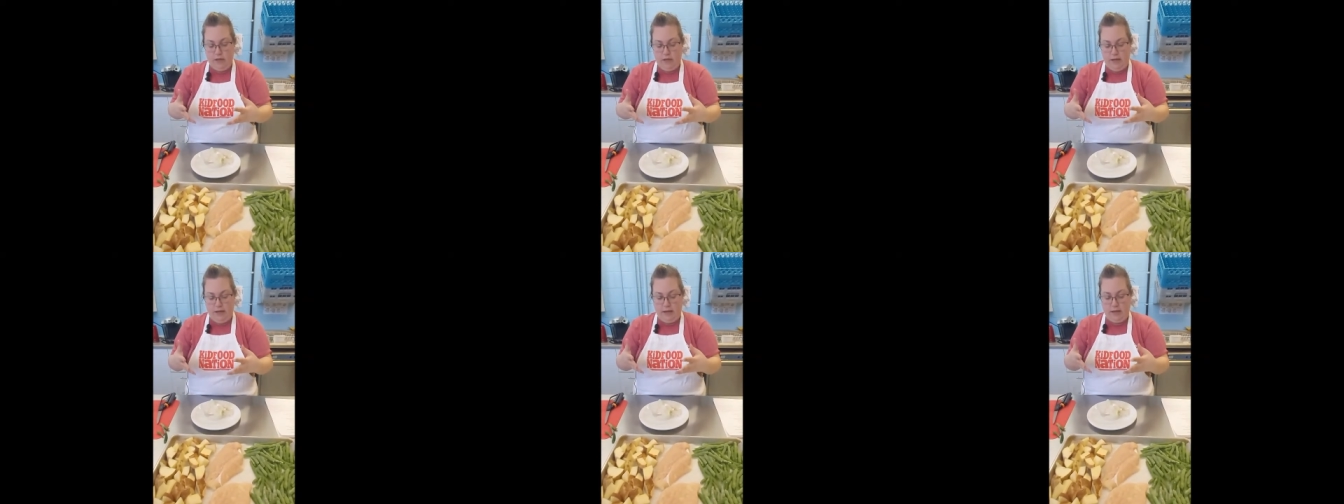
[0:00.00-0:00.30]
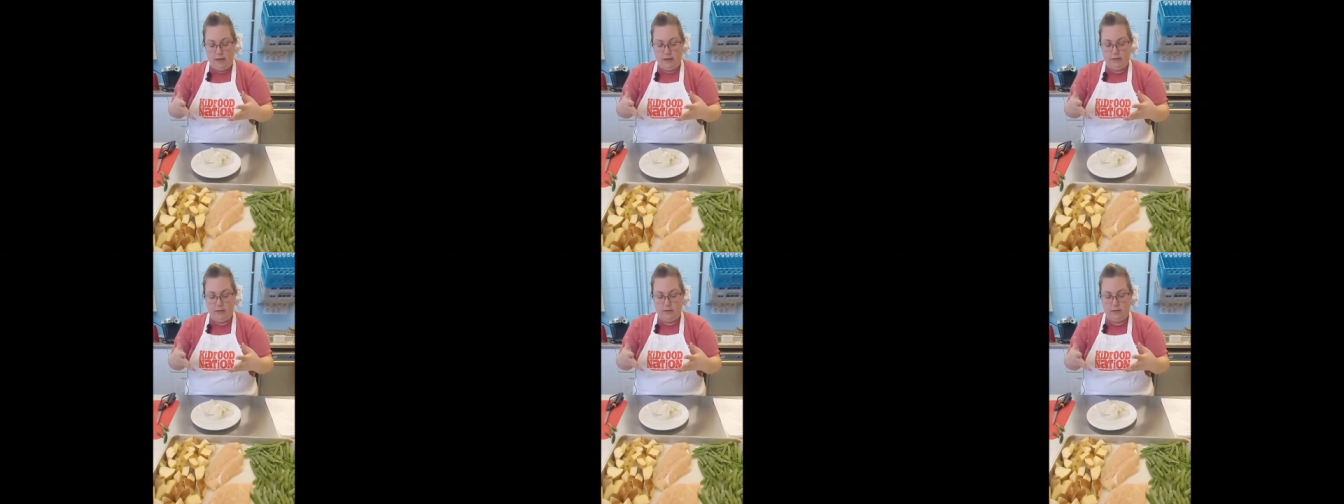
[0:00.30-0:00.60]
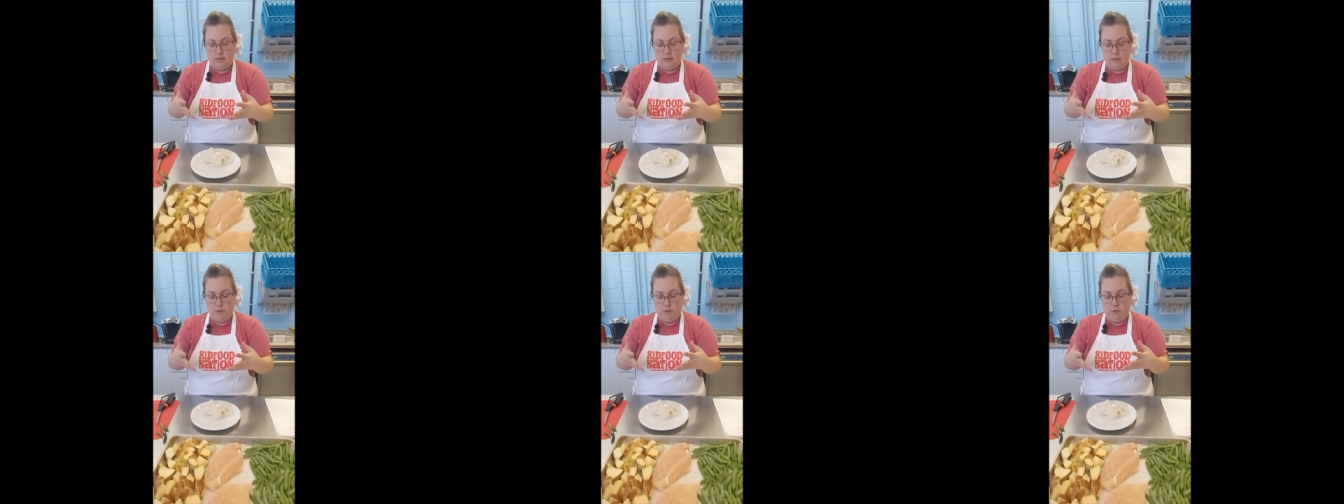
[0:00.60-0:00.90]

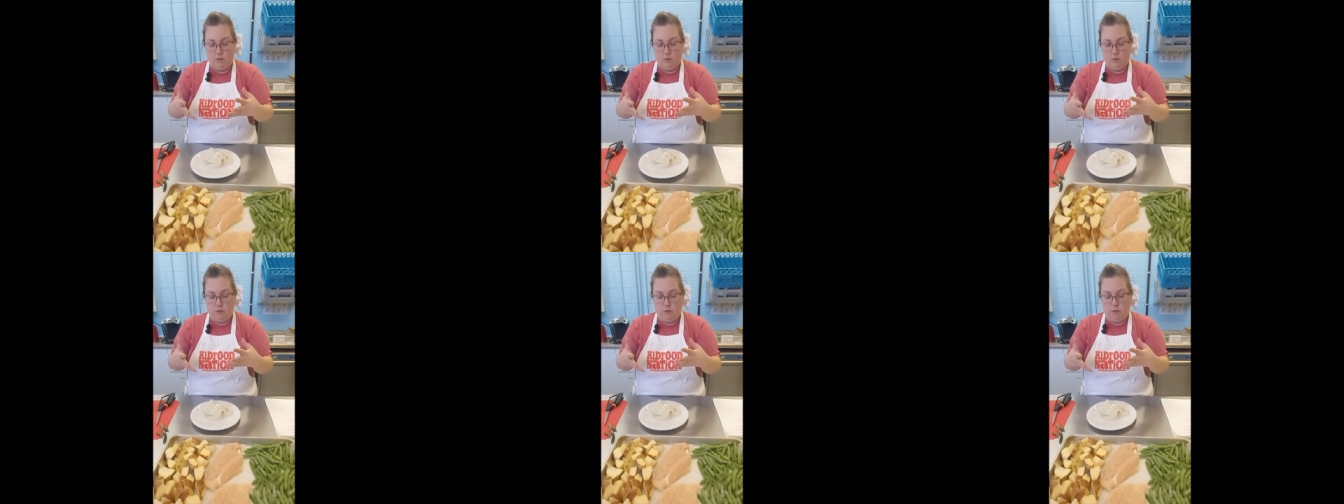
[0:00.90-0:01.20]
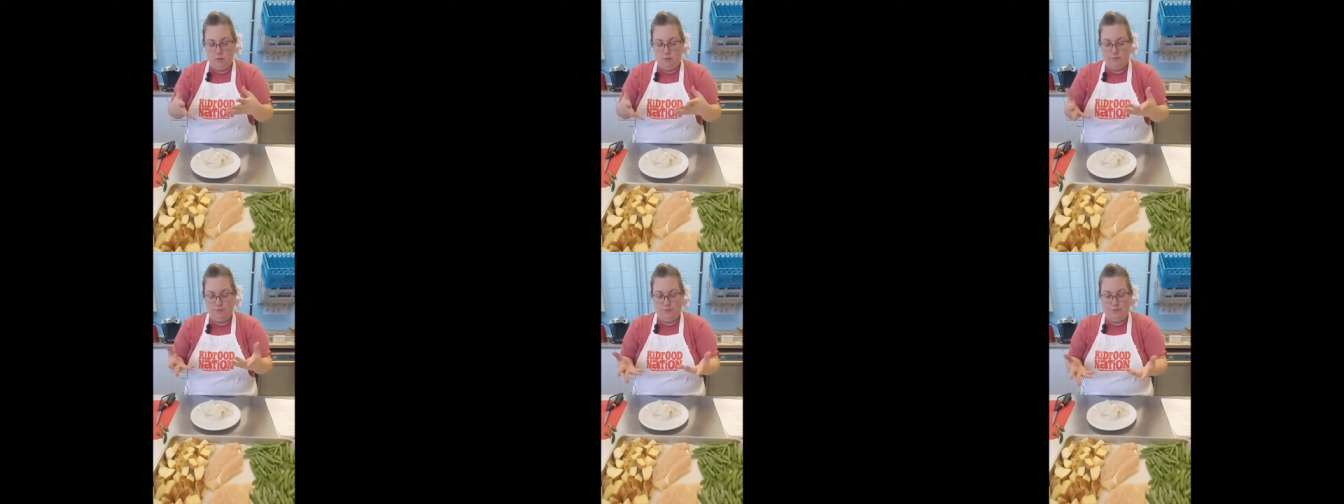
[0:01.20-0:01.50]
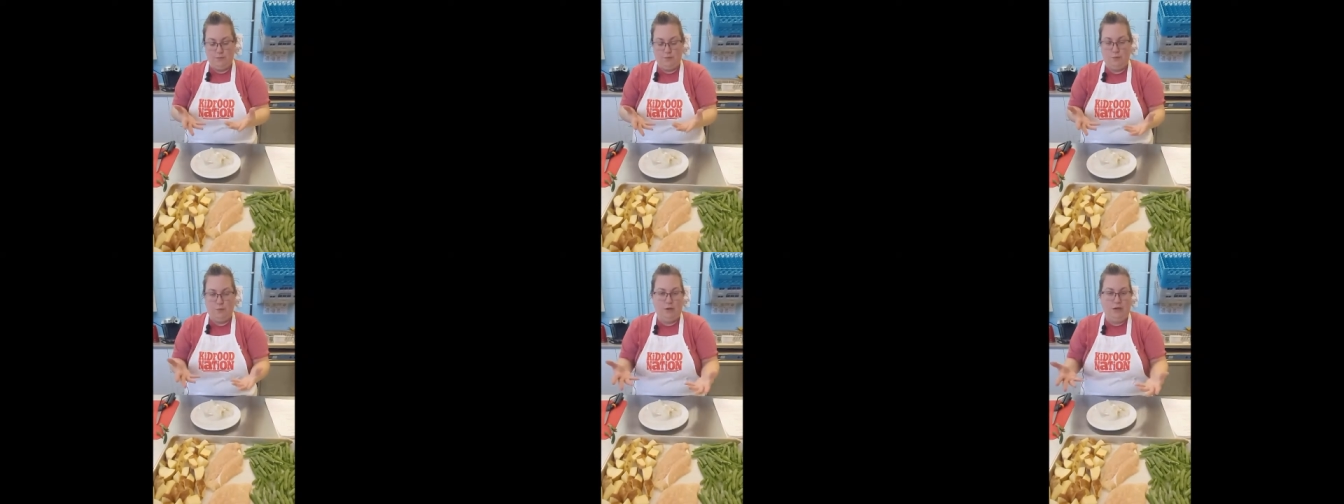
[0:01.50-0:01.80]
and
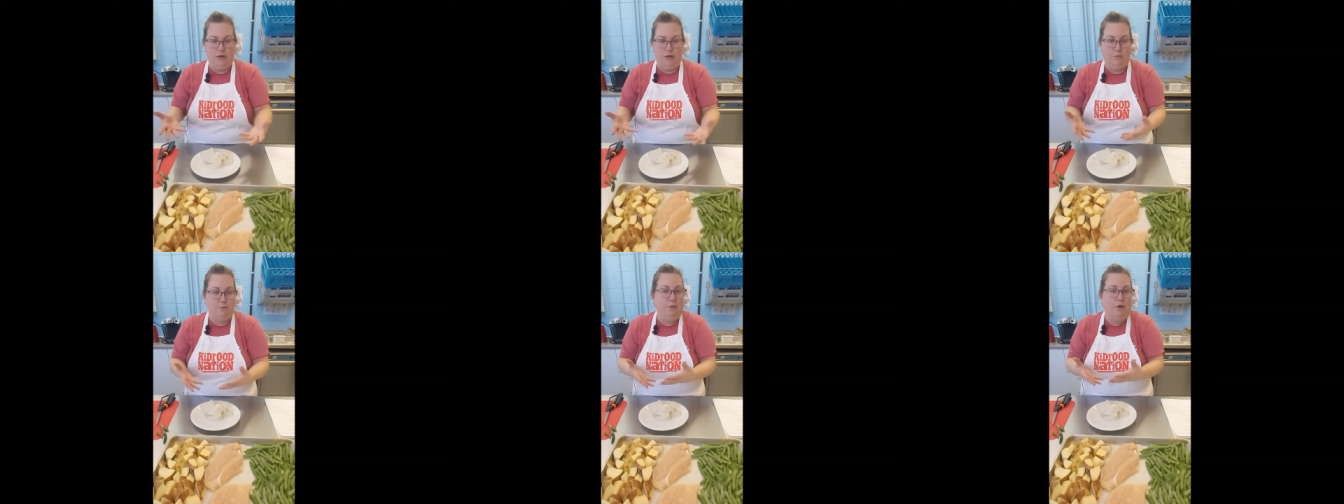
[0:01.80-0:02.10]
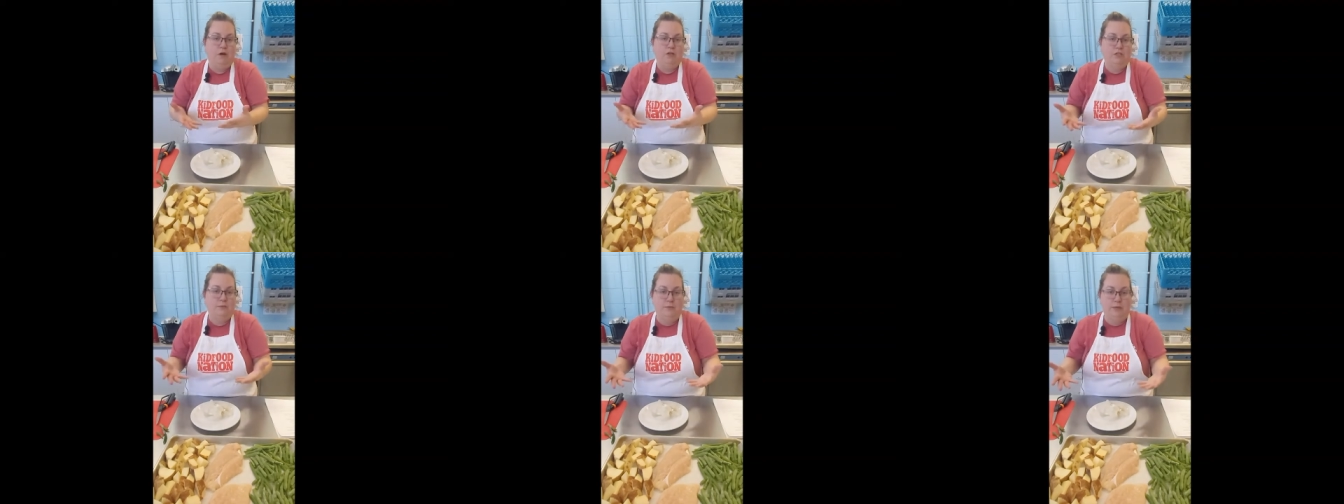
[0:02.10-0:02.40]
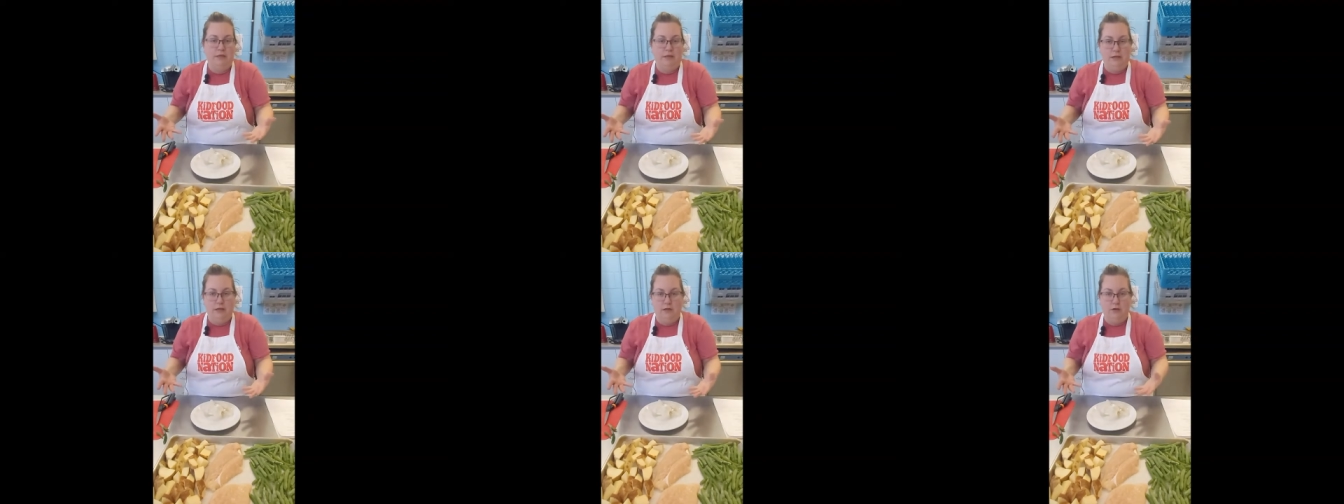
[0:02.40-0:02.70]
we could
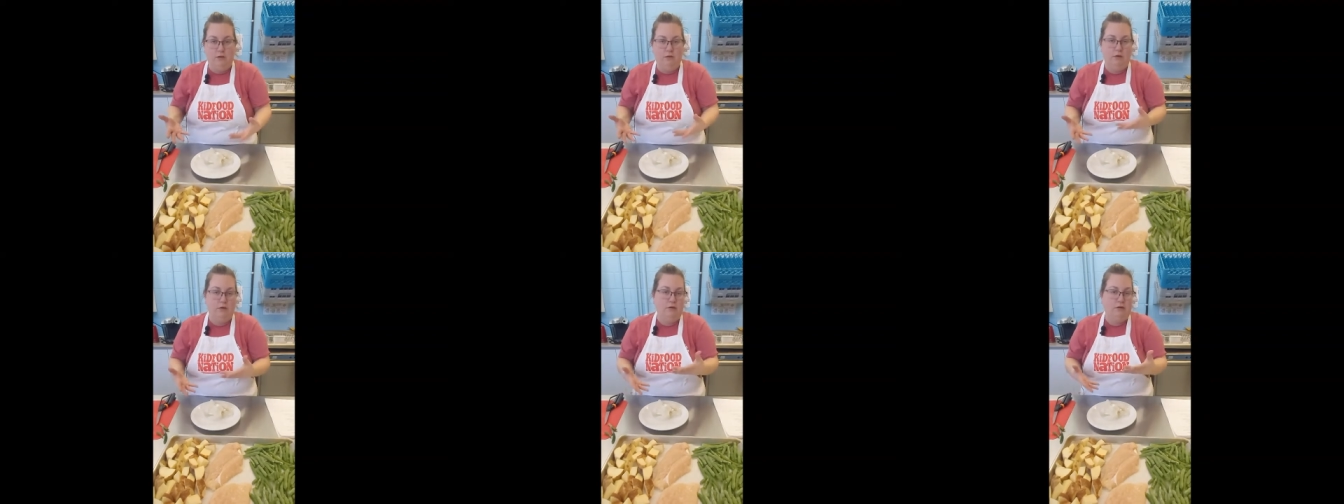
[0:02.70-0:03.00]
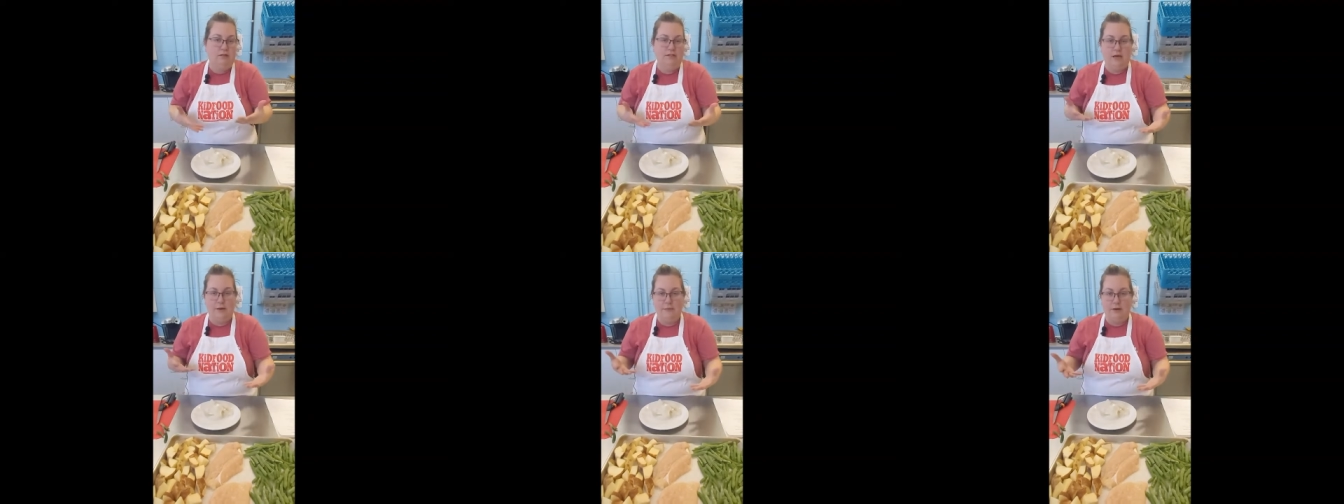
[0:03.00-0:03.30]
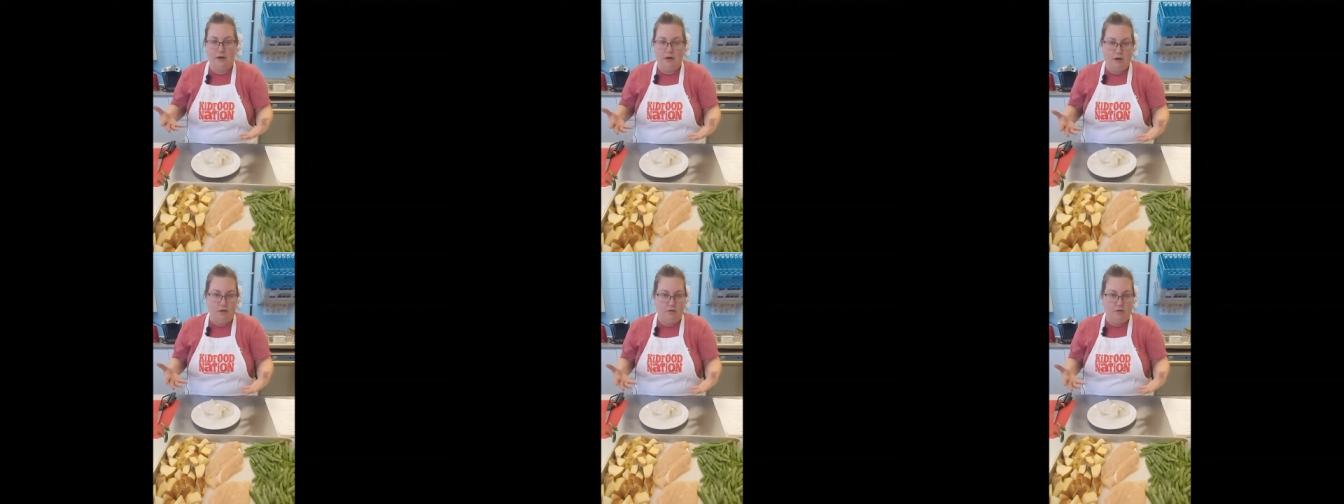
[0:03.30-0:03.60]
possibly, you know,
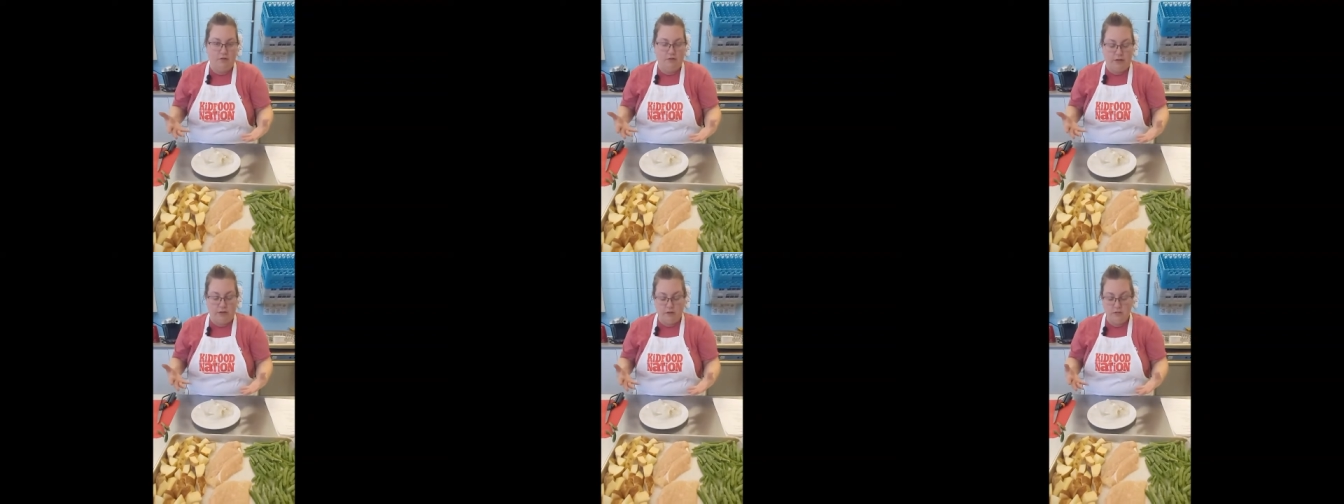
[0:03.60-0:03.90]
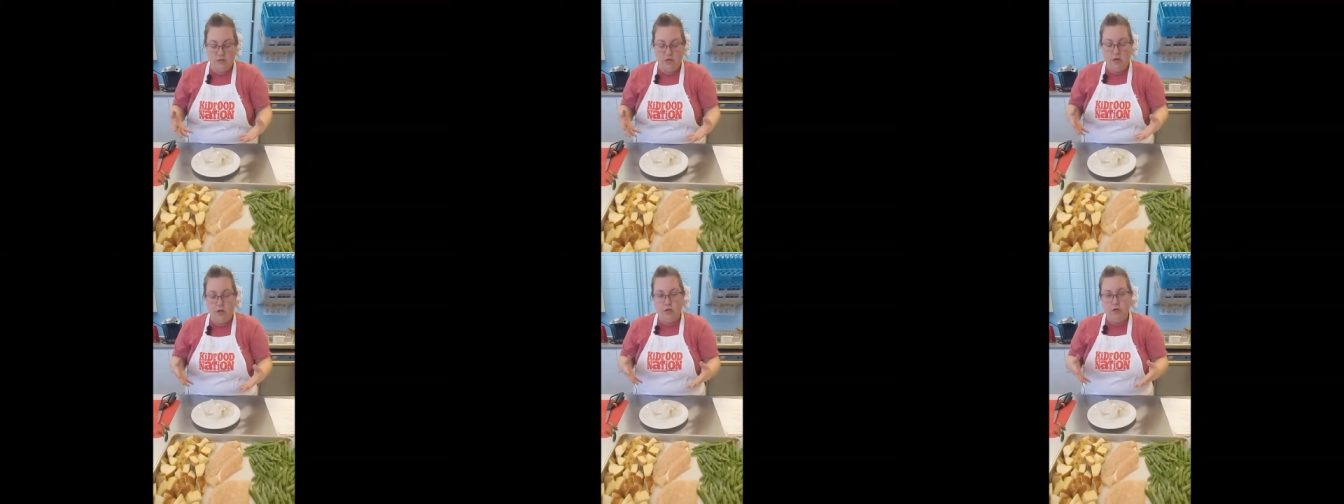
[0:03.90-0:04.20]
contaminate other things.